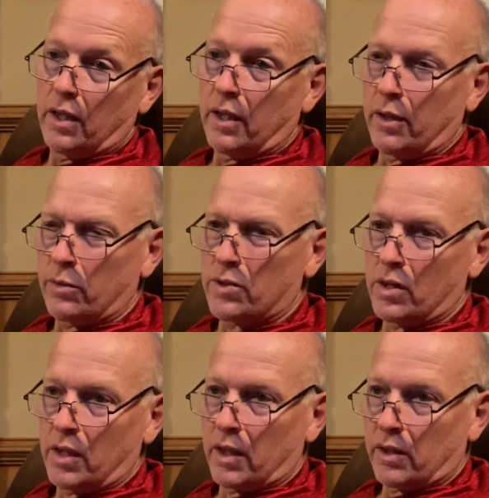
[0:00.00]
And it was
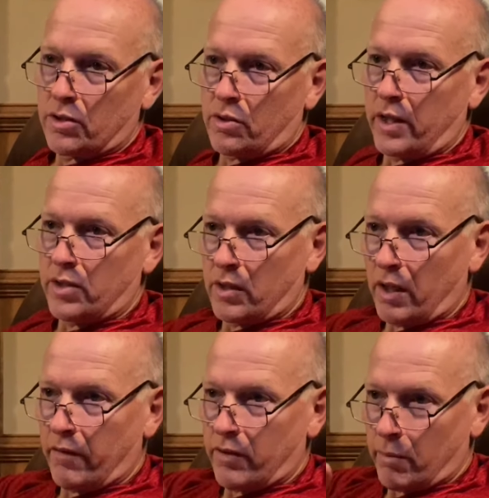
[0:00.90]
an illustration
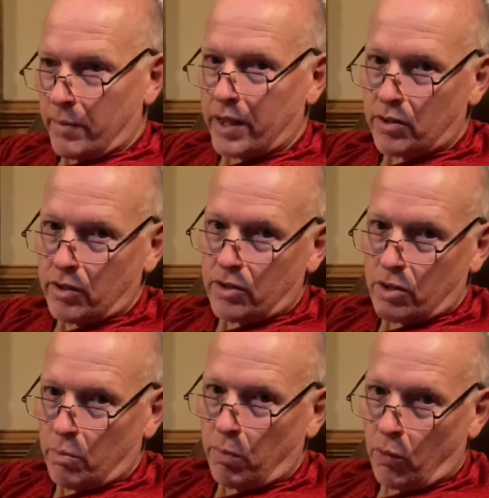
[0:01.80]
of the message,
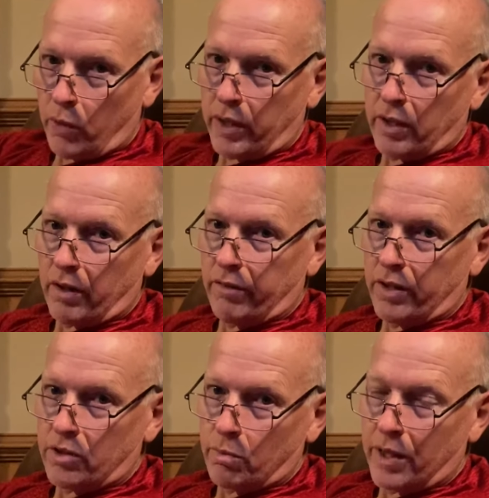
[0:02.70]
the point of
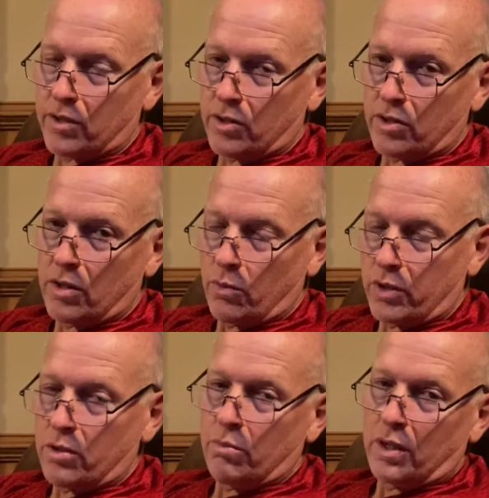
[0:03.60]
his message that we
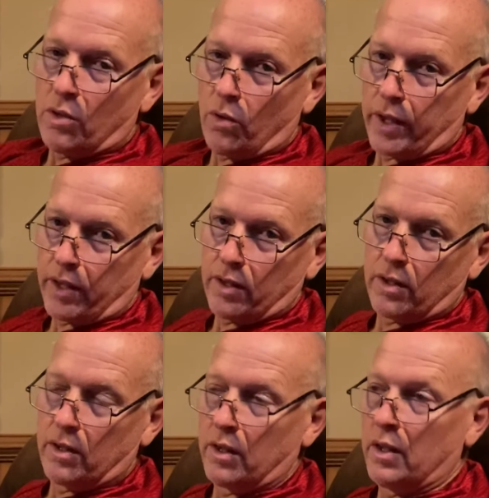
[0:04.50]
should be going and,
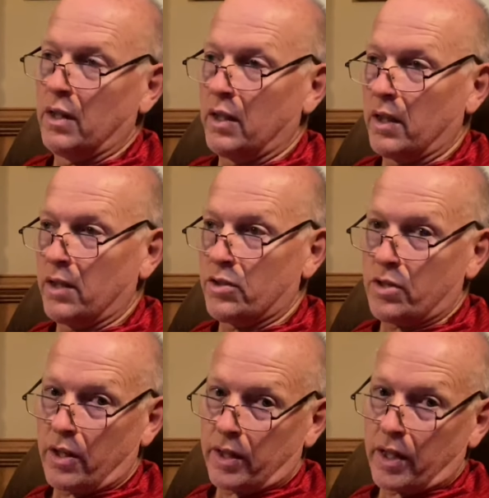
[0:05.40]
and
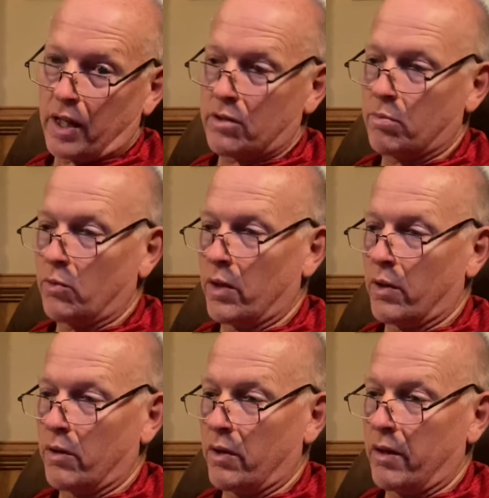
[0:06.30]
sharing the gospel
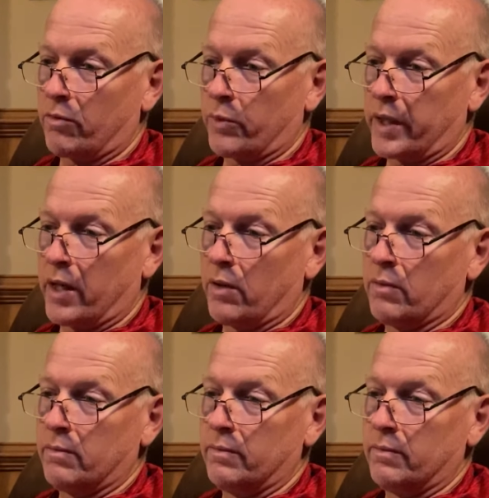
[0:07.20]
wherever we go.